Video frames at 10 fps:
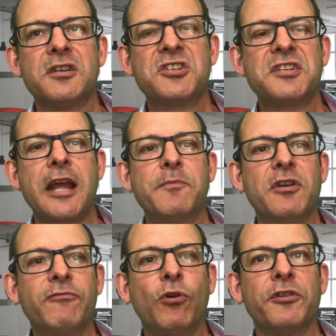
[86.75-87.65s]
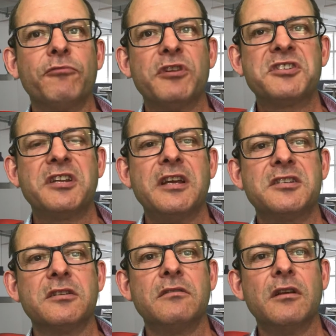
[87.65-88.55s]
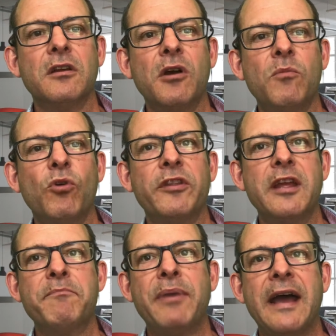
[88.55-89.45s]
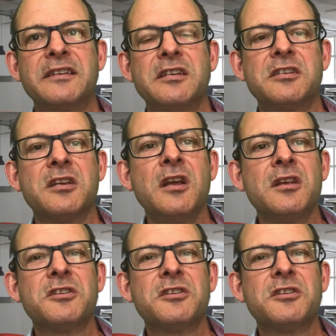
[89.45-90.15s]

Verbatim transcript: statement of what the risk is and, uh, and what the impact is.